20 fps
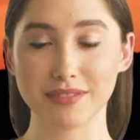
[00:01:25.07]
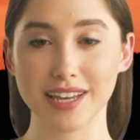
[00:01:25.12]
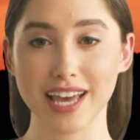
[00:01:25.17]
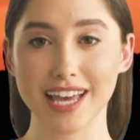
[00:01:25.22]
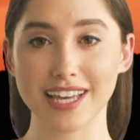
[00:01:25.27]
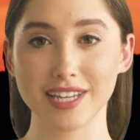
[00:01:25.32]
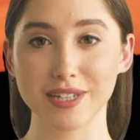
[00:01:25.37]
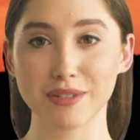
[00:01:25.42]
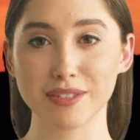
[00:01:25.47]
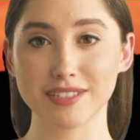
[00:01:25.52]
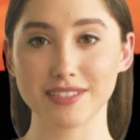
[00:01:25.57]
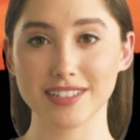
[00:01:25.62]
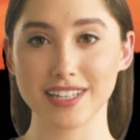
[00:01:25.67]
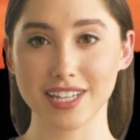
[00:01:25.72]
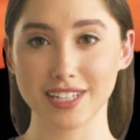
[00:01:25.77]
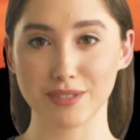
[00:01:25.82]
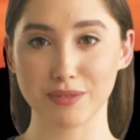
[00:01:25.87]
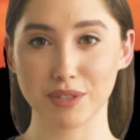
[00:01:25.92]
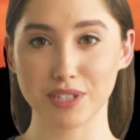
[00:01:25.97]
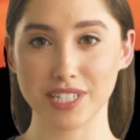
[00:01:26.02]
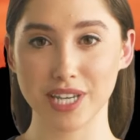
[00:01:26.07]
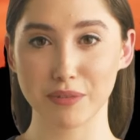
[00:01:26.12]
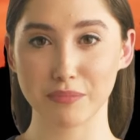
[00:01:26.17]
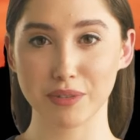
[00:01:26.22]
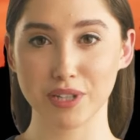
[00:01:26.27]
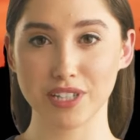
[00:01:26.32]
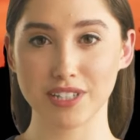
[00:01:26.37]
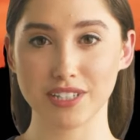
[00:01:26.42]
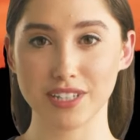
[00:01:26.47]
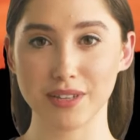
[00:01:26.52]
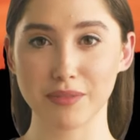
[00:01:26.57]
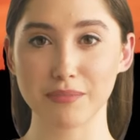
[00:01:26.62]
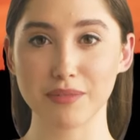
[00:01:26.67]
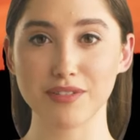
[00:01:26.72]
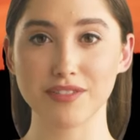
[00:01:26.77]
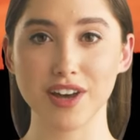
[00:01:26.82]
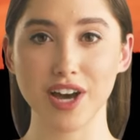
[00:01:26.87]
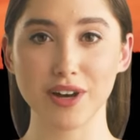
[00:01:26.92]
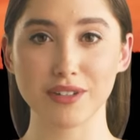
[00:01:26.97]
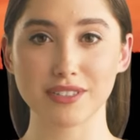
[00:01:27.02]
He knew his days were numbered,
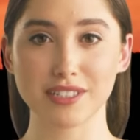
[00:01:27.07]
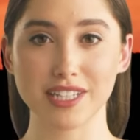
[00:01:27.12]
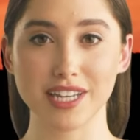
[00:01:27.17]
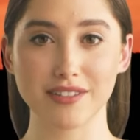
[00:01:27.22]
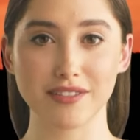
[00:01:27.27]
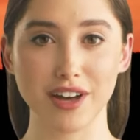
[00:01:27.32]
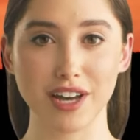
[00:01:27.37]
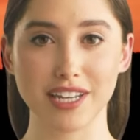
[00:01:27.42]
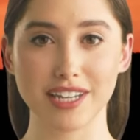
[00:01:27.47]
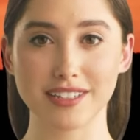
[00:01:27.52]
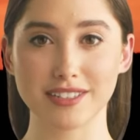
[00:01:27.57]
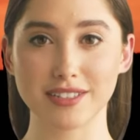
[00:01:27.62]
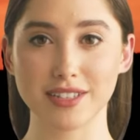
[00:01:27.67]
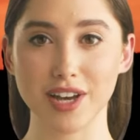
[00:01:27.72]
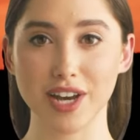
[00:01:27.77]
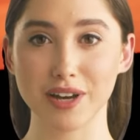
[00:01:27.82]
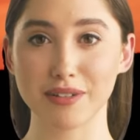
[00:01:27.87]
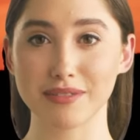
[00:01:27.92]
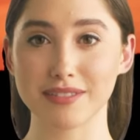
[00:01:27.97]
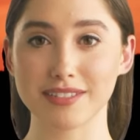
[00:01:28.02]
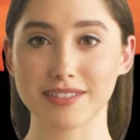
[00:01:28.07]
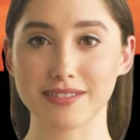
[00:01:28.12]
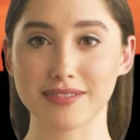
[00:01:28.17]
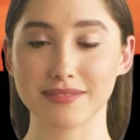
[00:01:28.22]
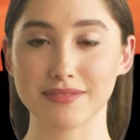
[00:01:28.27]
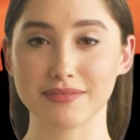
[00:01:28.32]
but vowed to live on his terms.